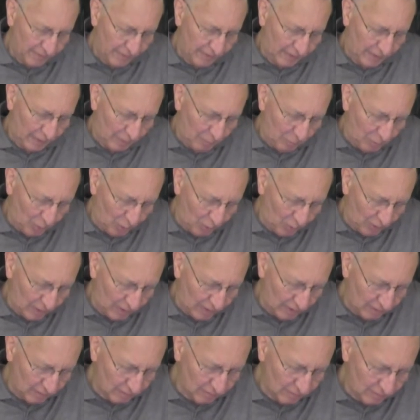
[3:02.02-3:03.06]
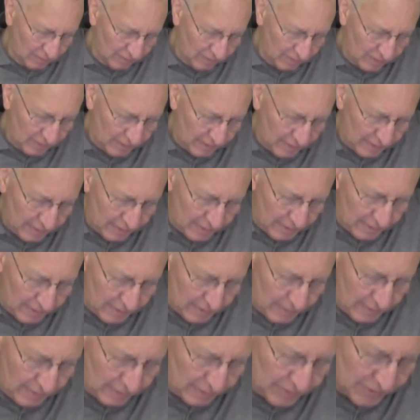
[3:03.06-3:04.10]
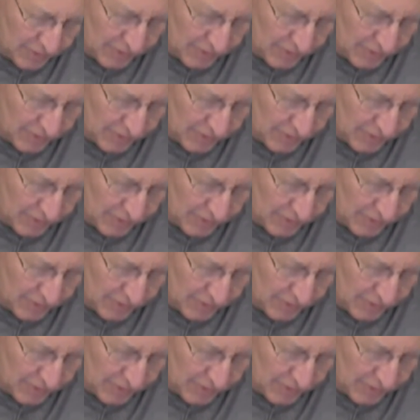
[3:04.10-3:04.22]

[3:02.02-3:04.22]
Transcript: that I poke out and